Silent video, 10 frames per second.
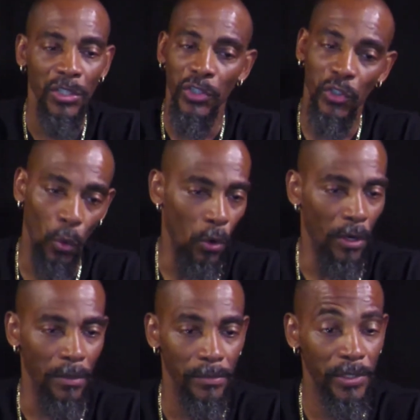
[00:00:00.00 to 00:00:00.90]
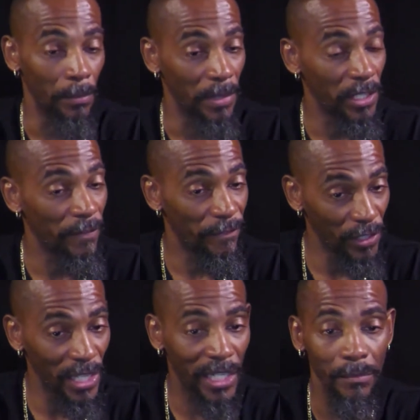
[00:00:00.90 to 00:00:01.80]
Sure, she'll make you feel
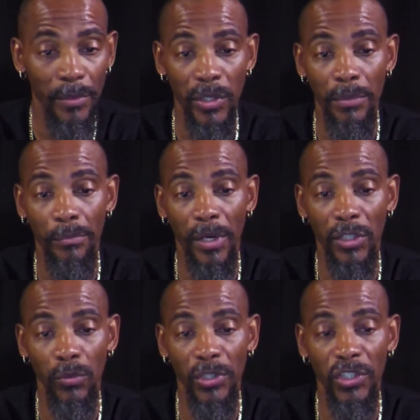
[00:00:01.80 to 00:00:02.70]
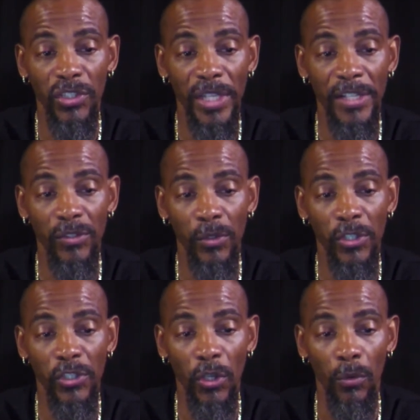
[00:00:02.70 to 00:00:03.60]
like $1,000,000 when she stands on
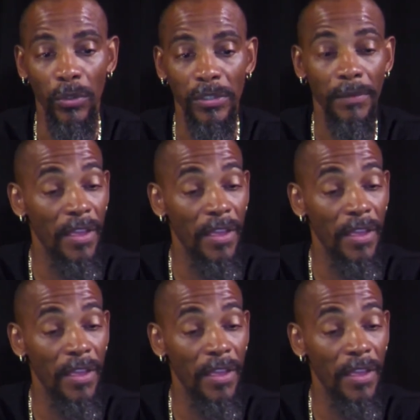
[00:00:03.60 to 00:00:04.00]
your shoulders.